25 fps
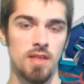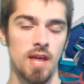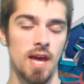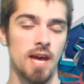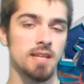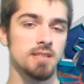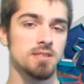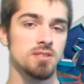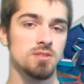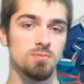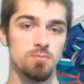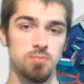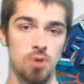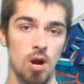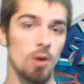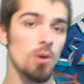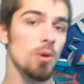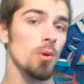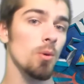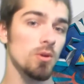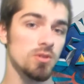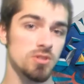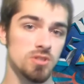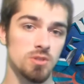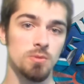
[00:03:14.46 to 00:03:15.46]
That's
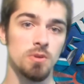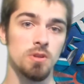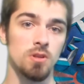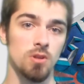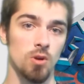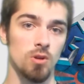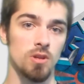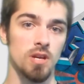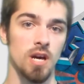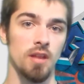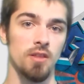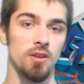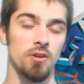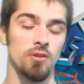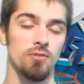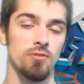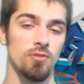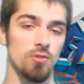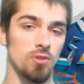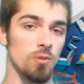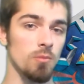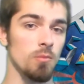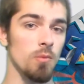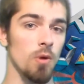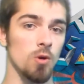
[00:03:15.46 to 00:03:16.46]
probably what's going to be loaded on there
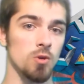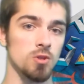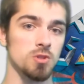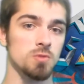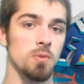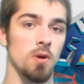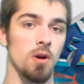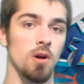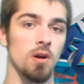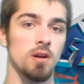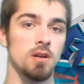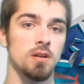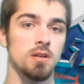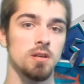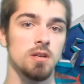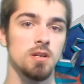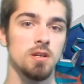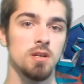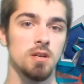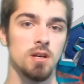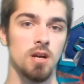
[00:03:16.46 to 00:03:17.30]
for the most part.